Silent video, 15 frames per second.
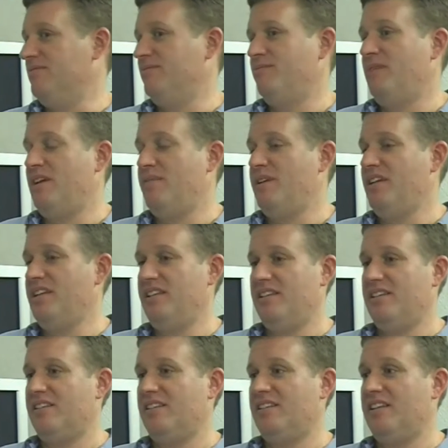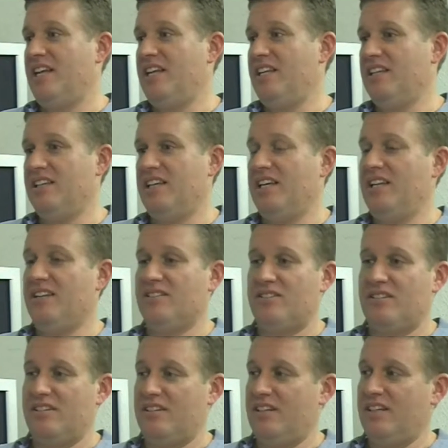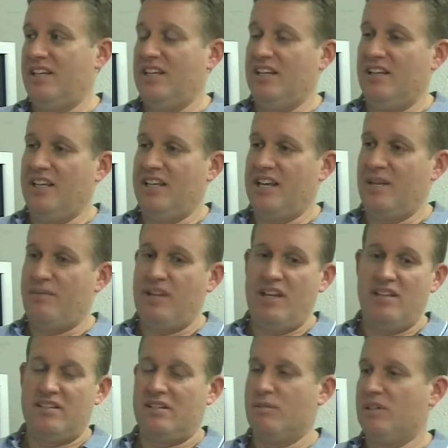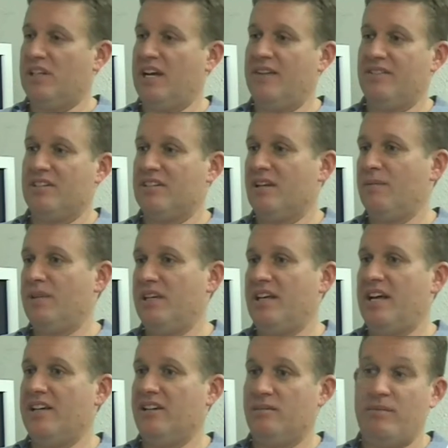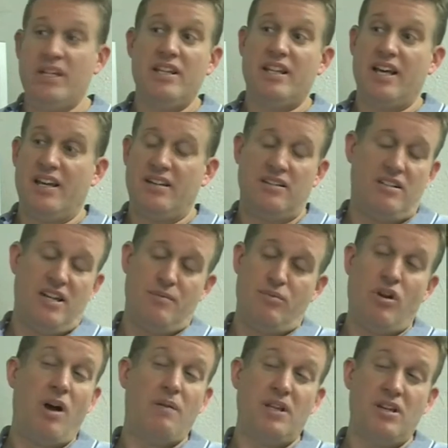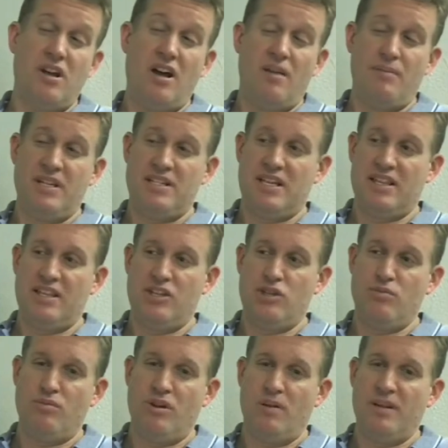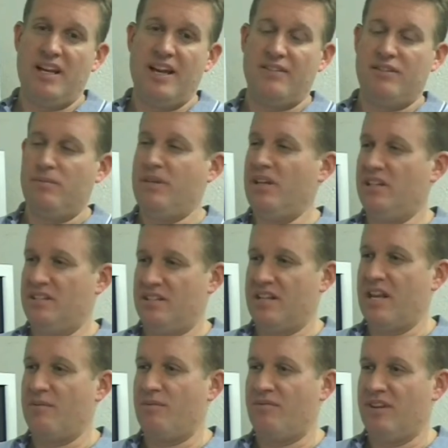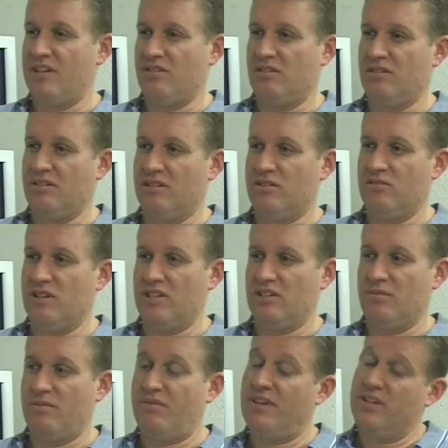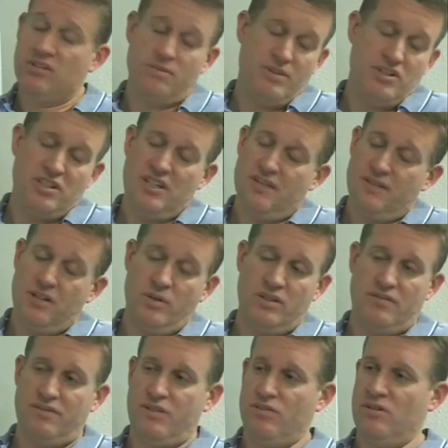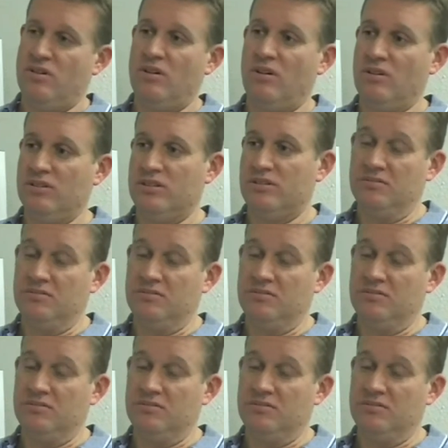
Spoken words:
maybe they need a lead AP, someone left or something, I could be that. And probably not, because I think you probably have to be a design professional or construction professional, but you never know what the future holds.